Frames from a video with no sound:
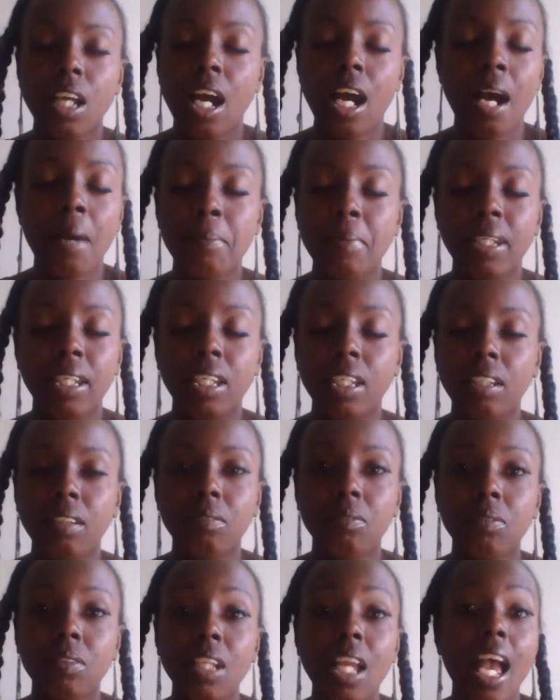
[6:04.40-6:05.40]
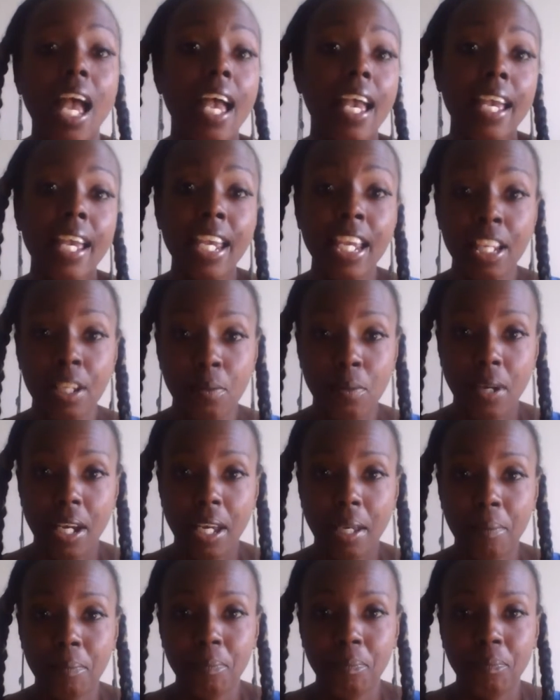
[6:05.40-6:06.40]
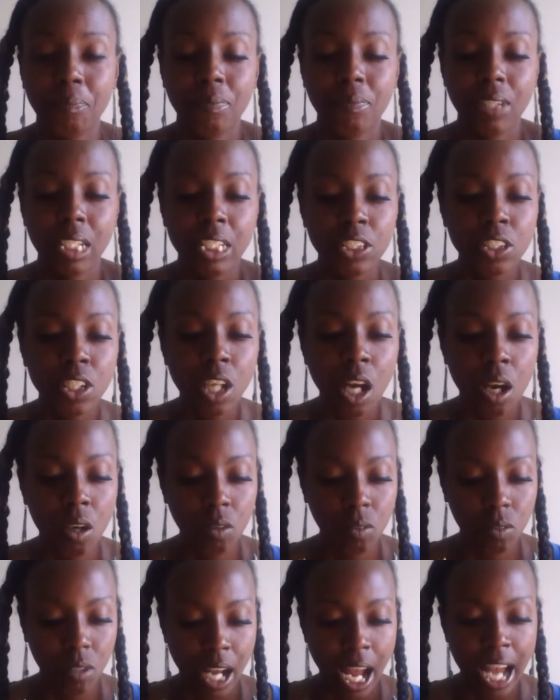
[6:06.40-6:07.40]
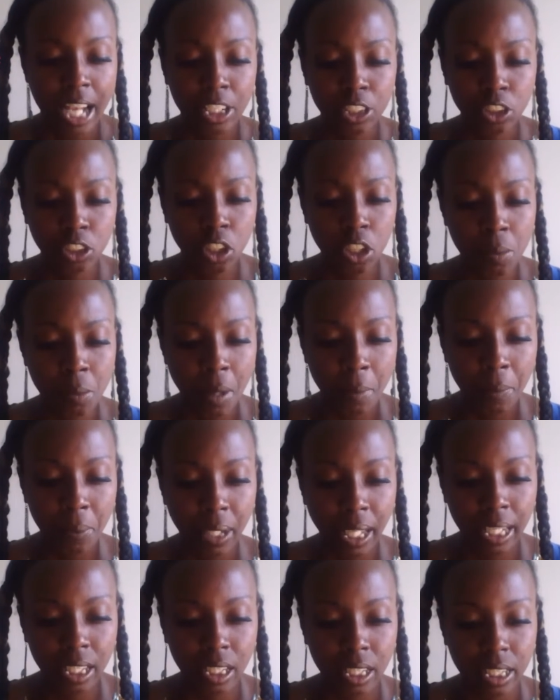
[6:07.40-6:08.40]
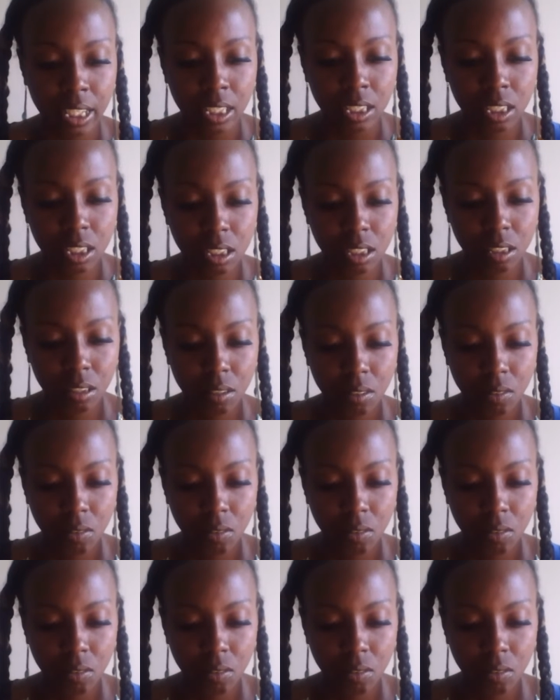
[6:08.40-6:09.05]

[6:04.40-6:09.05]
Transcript: I mean, anyway. So I'm going to show you my playlist.